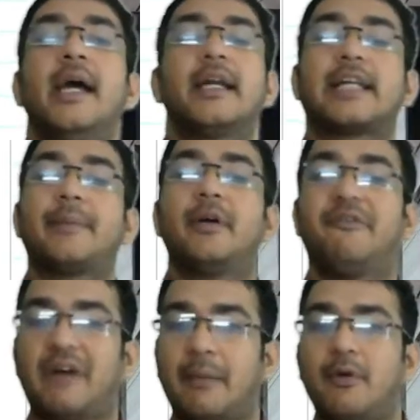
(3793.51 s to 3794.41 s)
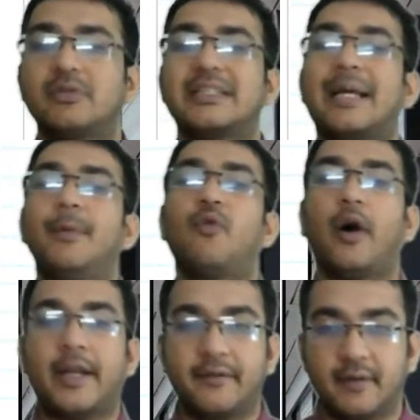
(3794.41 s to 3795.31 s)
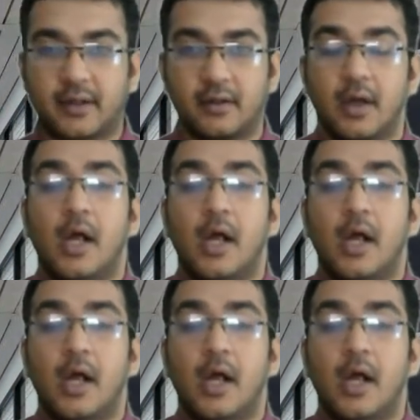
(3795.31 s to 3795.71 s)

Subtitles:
it can be a farmhouse, it can be whatever,